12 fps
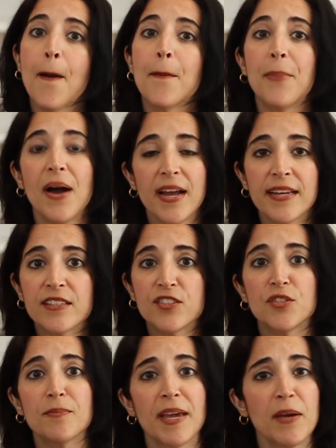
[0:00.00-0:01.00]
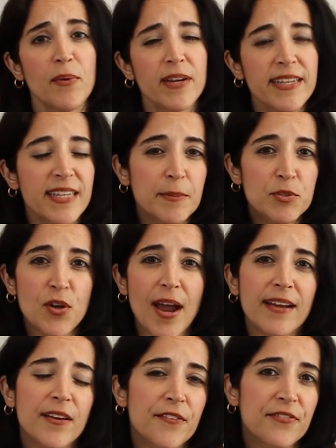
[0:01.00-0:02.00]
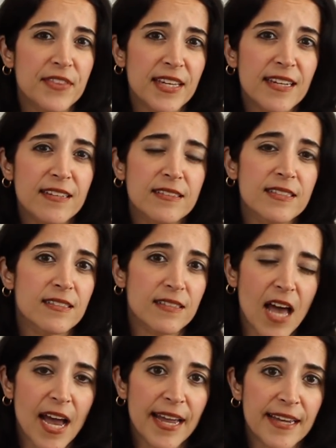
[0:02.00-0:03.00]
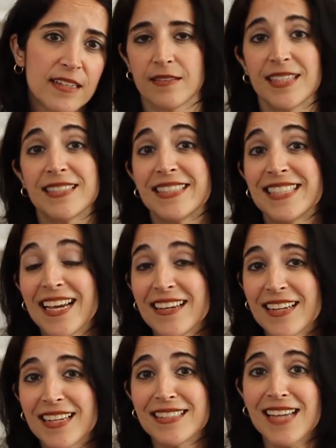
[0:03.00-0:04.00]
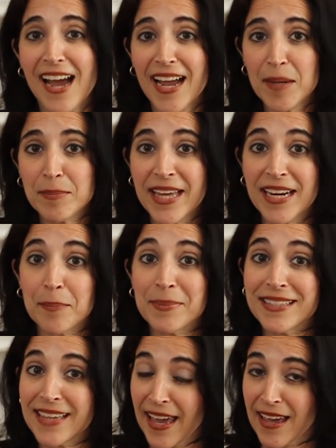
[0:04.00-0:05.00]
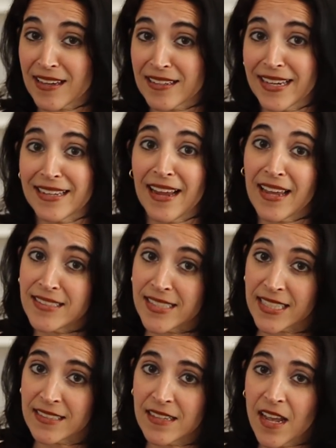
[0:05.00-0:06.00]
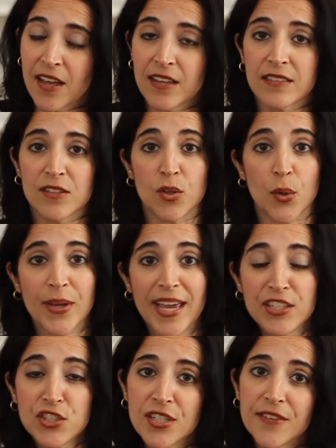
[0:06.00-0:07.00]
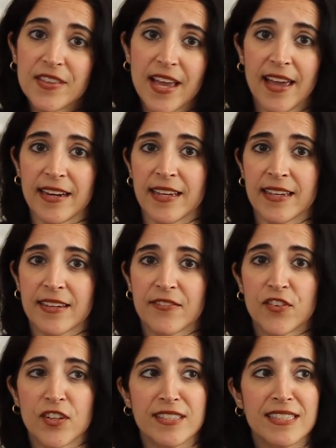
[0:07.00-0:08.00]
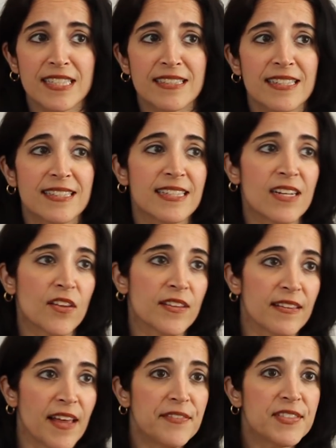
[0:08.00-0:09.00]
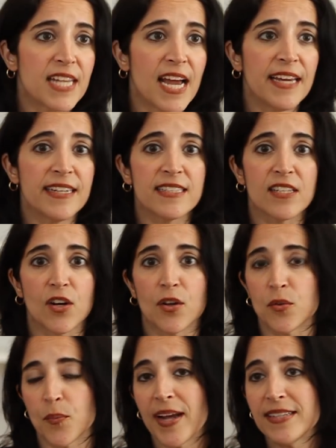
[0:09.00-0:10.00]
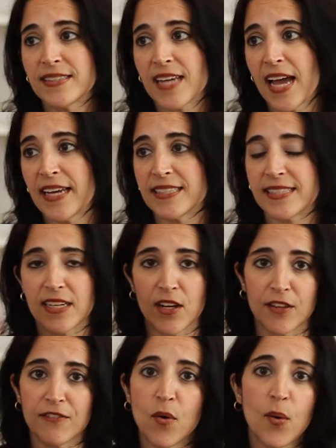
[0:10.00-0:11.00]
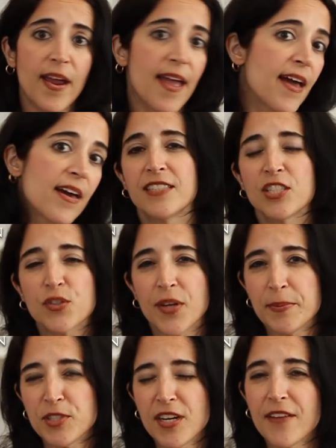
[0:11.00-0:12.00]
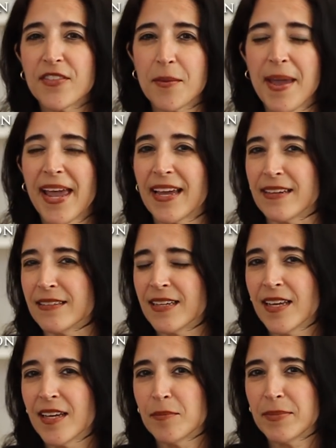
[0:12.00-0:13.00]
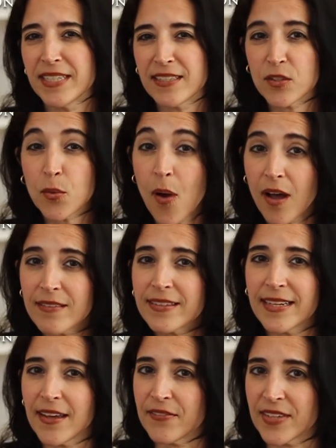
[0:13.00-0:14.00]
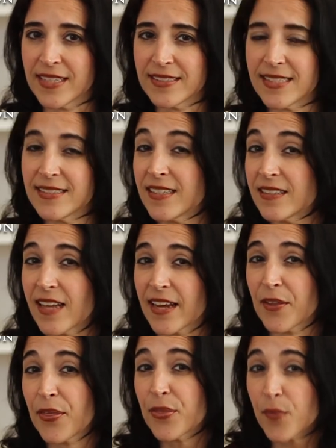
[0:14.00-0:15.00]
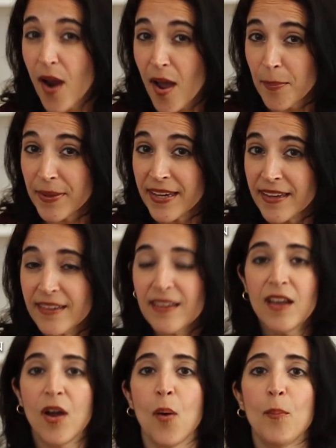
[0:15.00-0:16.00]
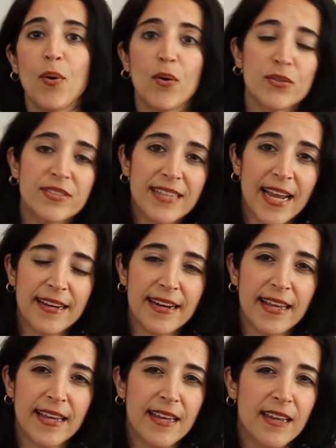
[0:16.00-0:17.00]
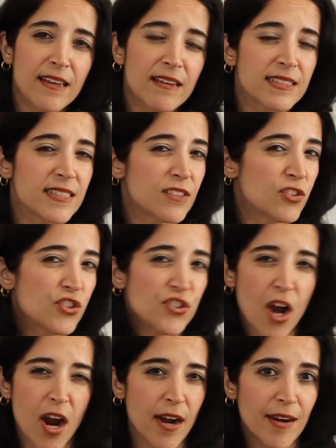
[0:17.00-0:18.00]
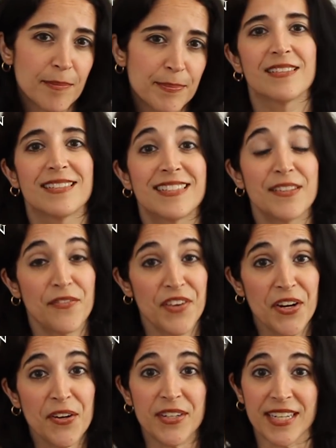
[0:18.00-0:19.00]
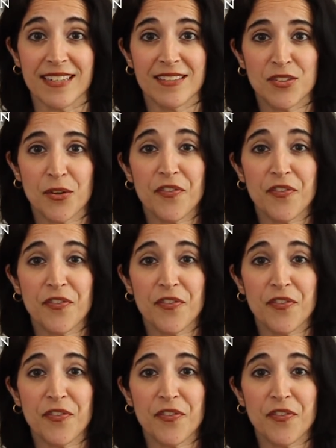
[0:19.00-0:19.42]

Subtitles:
But you may want to keep track of things like the date and time that it began and ended, the location of the headache. For instance, is it on the left side? Is it on the right side? Is it on the forehead? Description of the pain, meaning the quality of it. Is it like throbbing, pulsating? Is it sharp? Severity, so